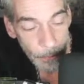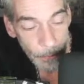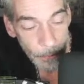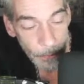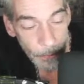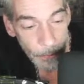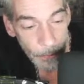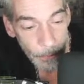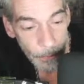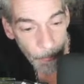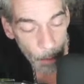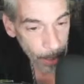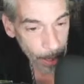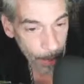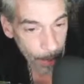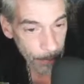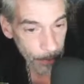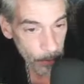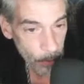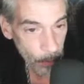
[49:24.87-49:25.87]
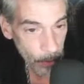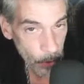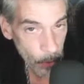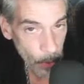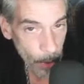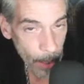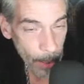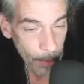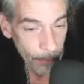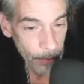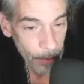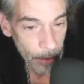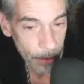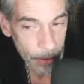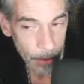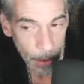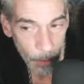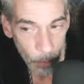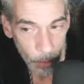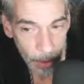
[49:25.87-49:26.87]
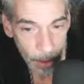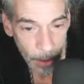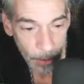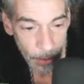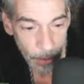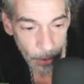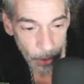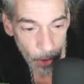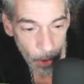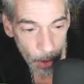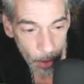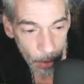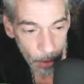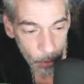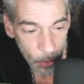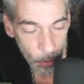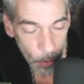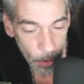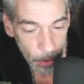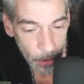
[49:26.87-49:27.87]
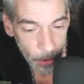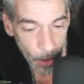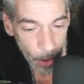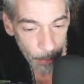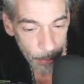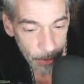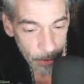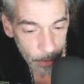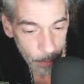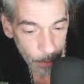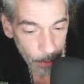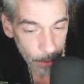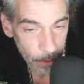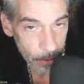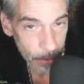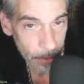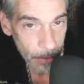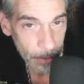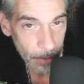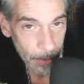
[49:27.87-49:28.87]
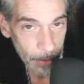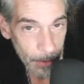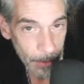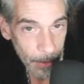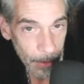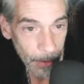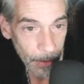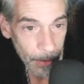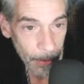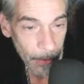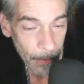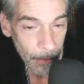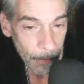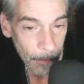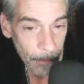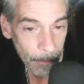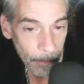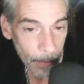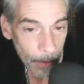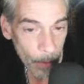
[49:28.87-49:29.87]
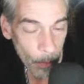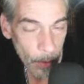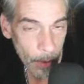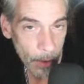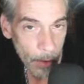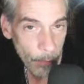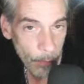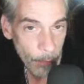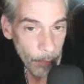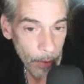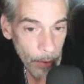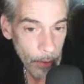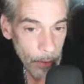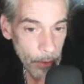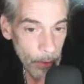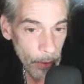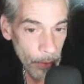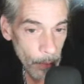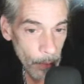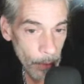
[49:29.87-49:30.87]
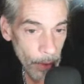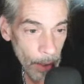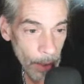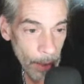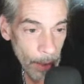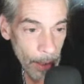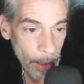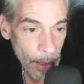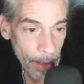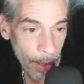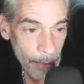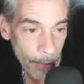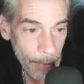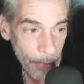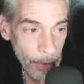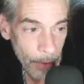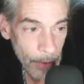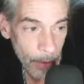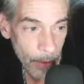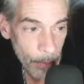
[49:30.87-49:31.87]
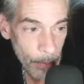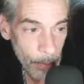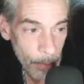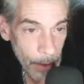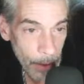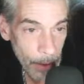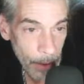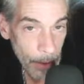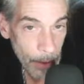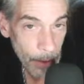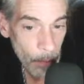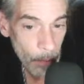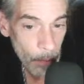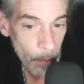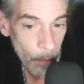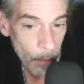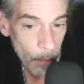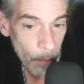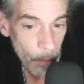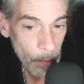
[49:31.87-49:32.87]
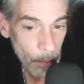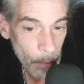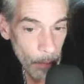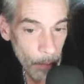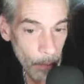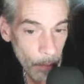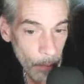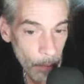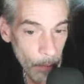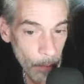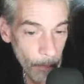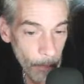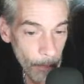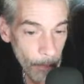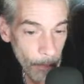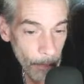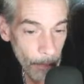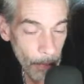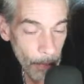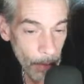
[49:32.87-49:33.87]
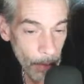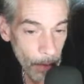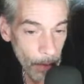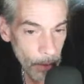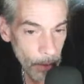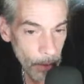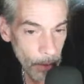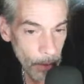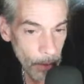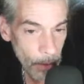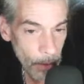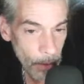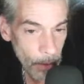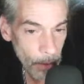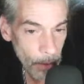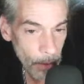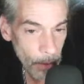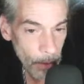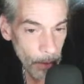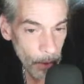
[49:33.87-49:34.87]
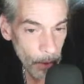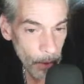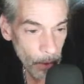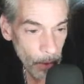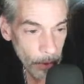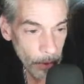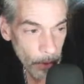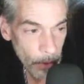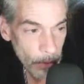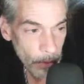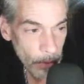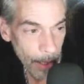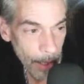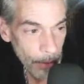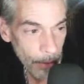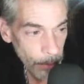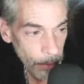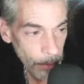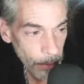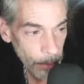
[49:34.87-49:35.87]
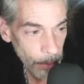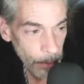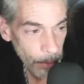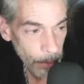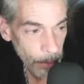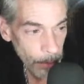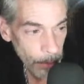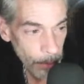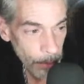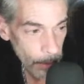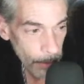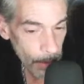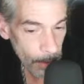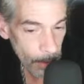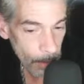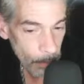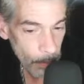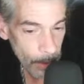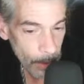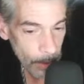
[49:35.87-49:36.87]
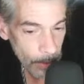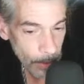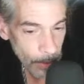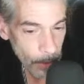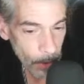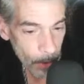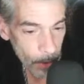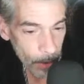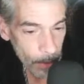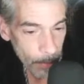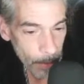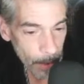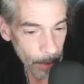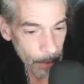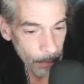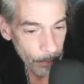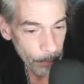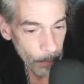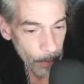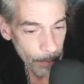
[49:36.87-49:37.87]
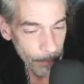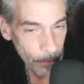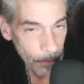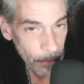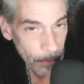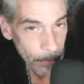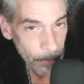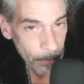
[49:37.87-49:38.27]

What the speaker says: Because what happens when you have it is that we get to talk across time and space. We get to feel each other without having to be in the same room. We get to know the totality of everything. And we get to talk about it forever.